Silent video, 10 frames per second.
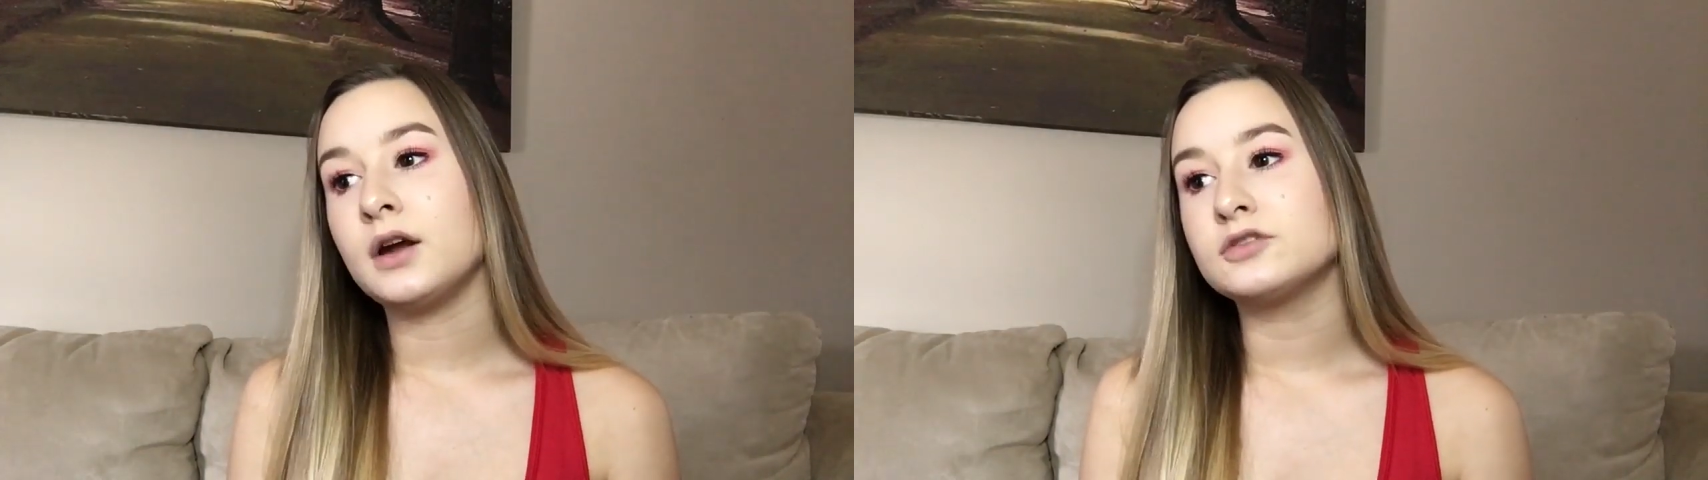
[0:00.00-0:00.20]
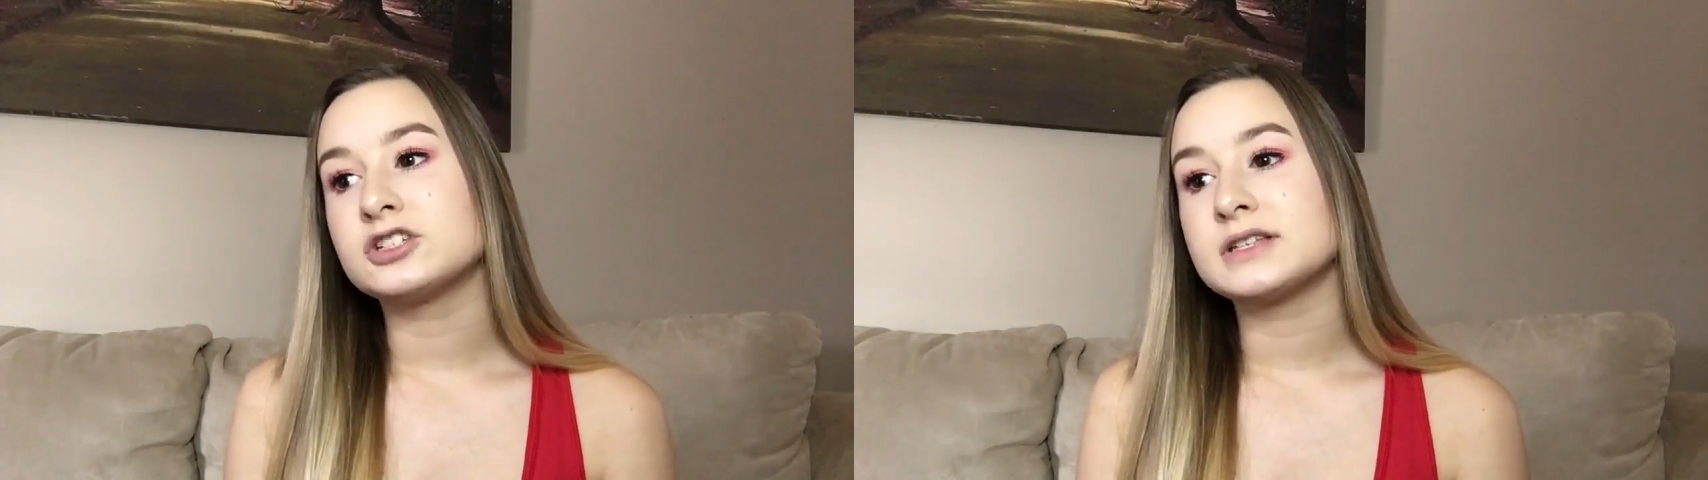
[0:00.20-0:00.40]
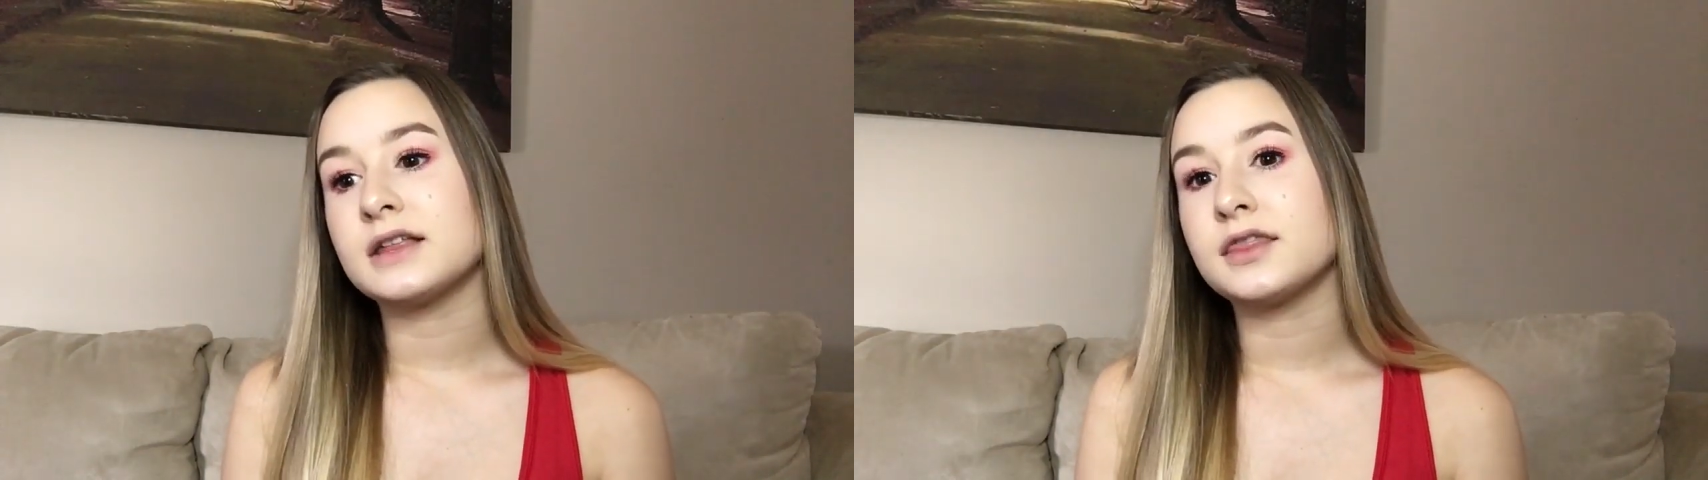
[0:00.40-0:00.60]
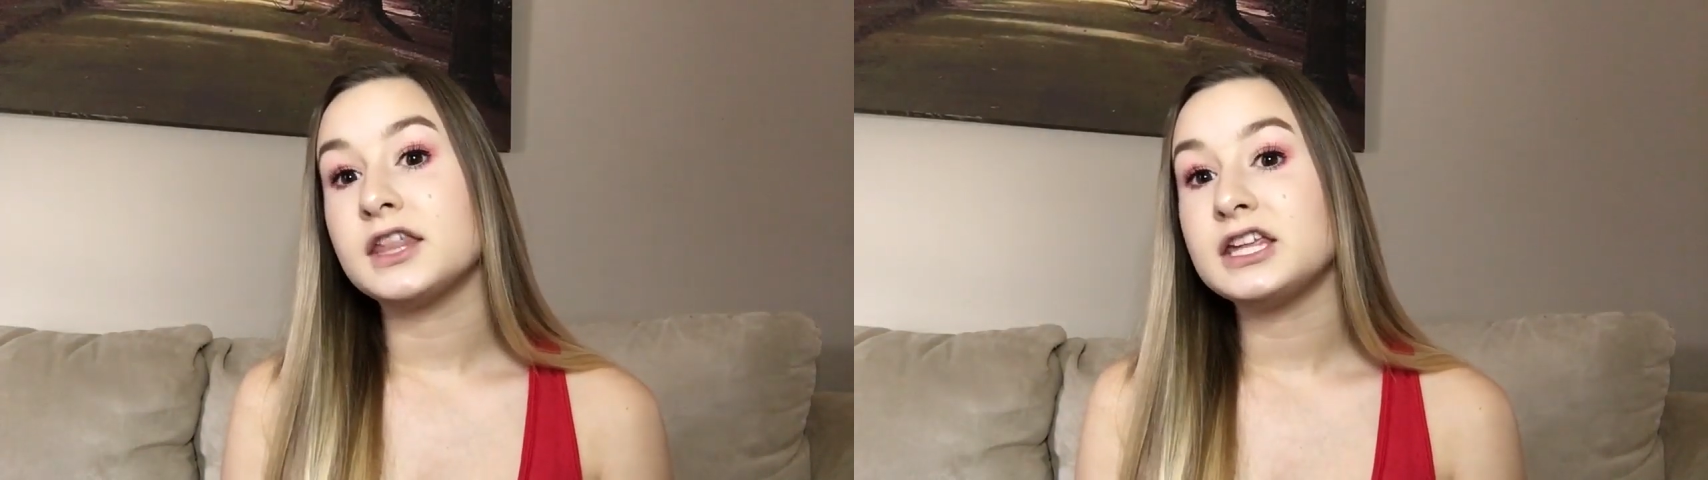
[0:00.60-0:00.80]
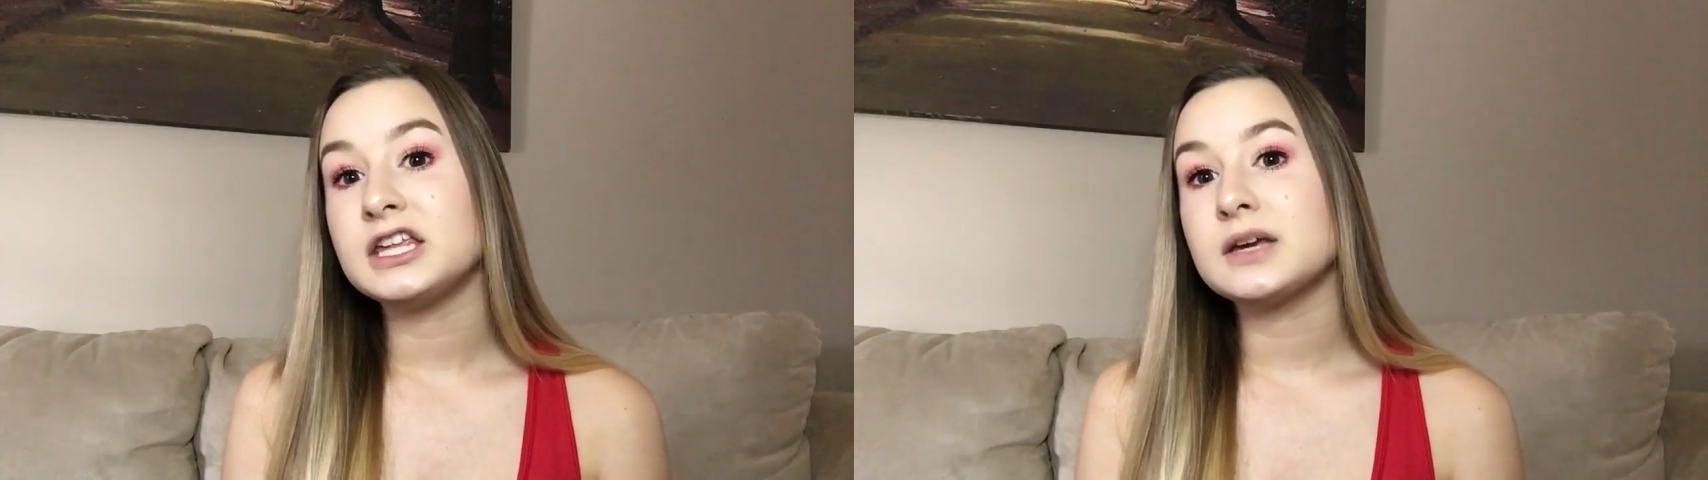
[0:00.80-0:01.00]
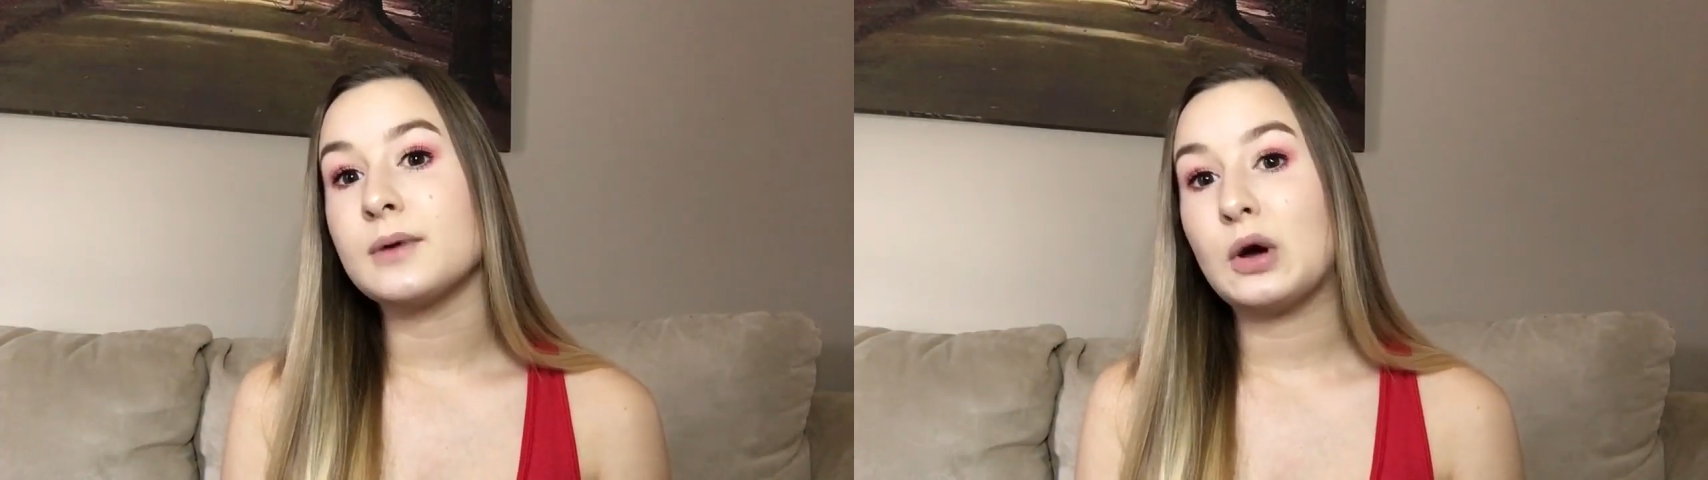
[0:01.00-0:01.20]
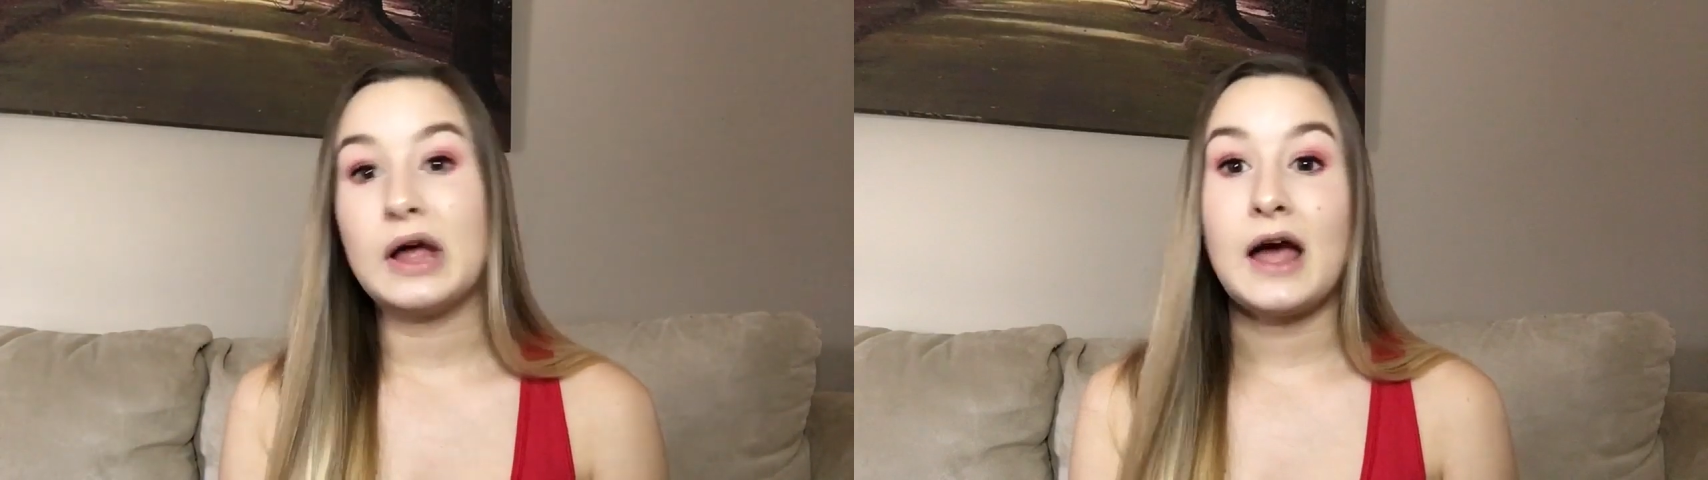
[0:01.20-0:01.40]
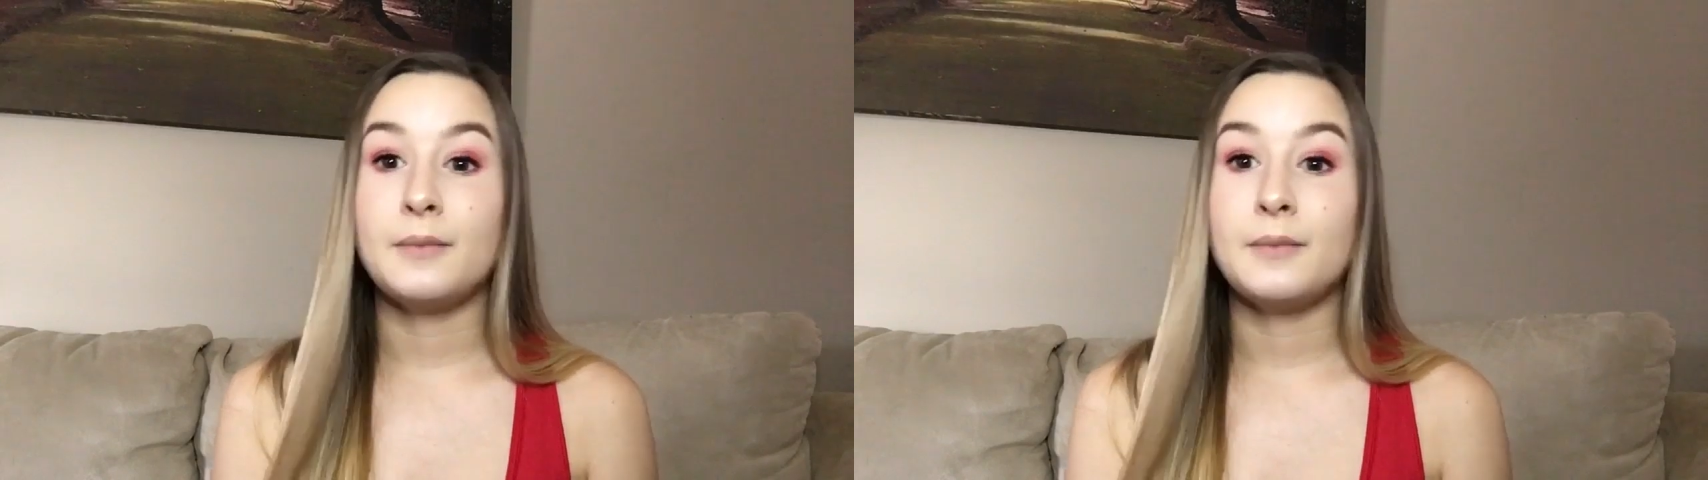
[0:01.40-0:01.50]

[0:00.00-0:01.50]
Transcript: I was just, like, thinking about how